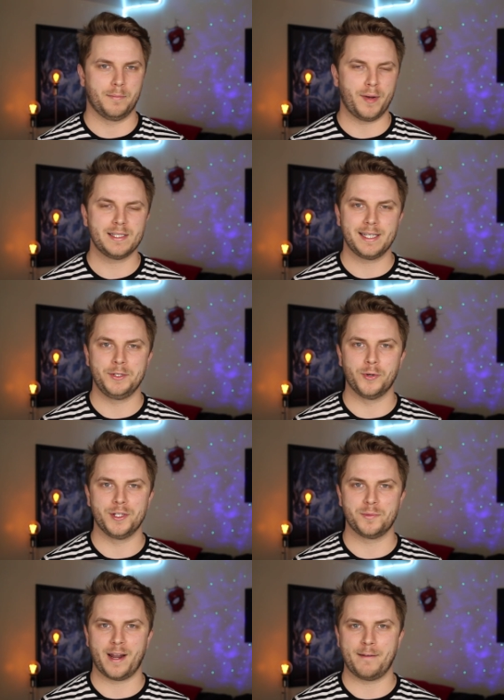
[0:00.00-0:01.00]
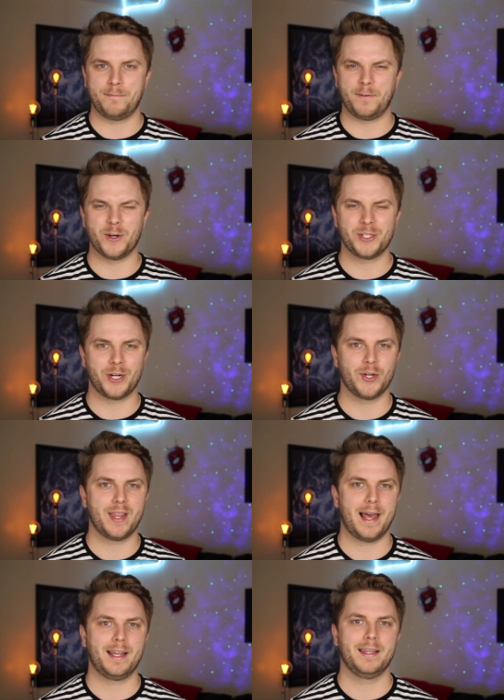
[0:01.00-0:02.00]
The buzzing noise when I first heard
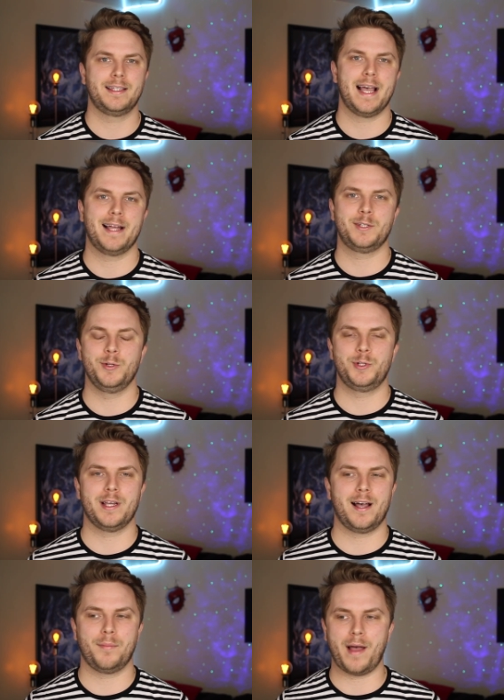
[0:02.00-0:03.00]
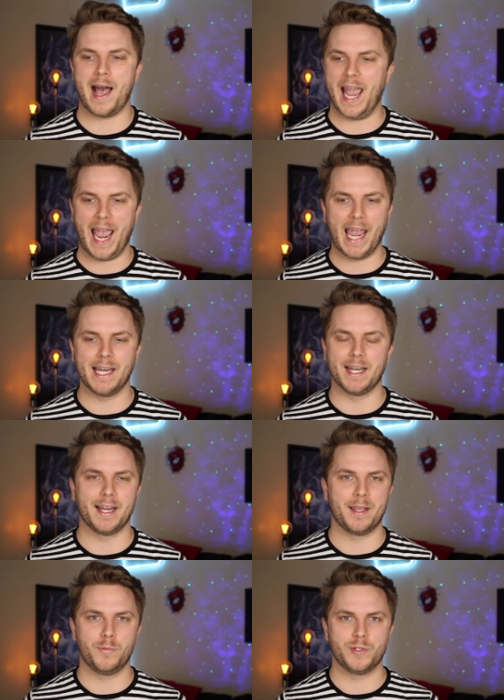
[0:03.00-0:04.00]
that in the tattoo shop, I hated
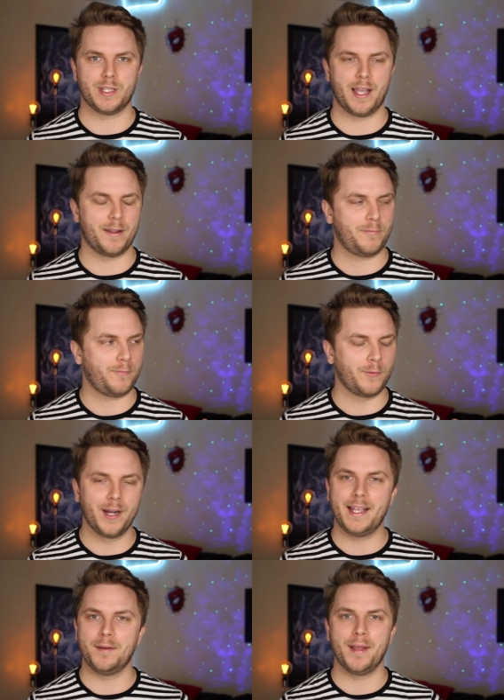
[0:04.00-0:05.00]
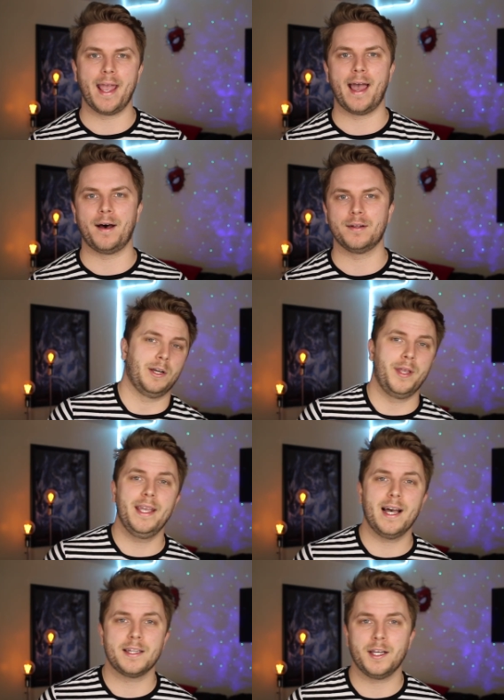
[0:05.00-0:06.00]
it. It was like freaking me out. So
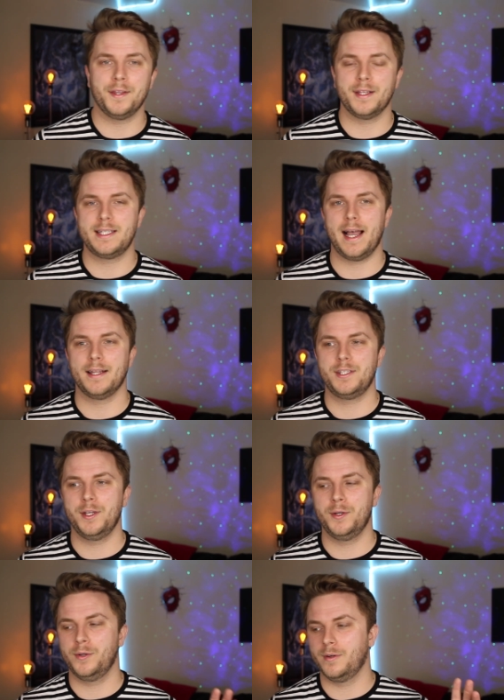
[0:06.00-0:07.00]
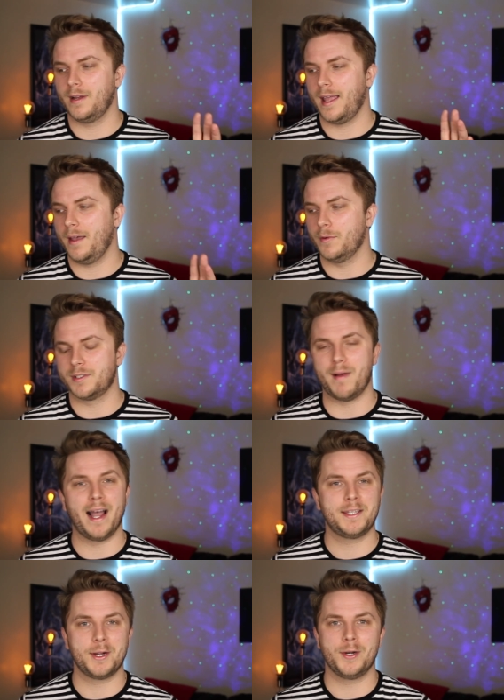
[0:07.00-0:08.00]
he got done the tattoo. It was
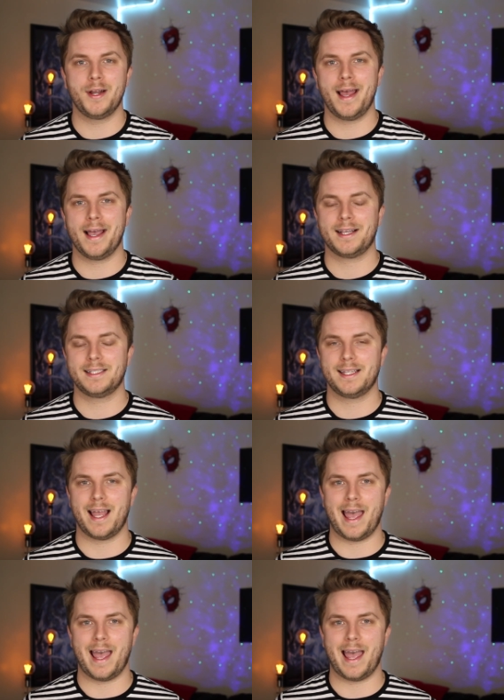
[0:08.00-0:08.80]
my turn next.